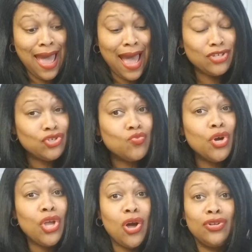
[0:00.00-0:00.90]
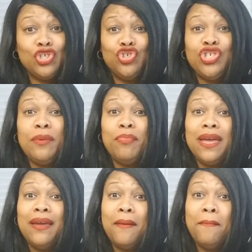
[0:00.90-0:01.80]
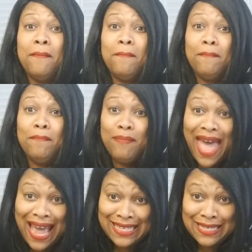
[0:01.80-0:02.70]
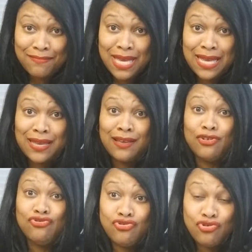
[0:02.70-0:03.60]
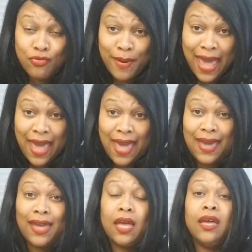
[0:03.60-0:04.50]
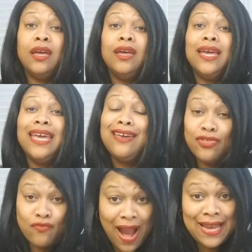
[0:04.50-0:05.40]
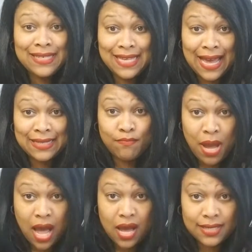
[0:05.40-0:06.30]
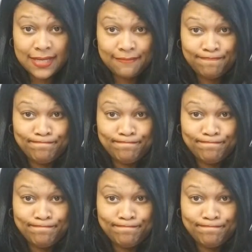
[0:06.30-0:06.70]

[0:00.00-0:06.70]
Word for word: I just want y'all to ship it back to me, new bag in the right size box.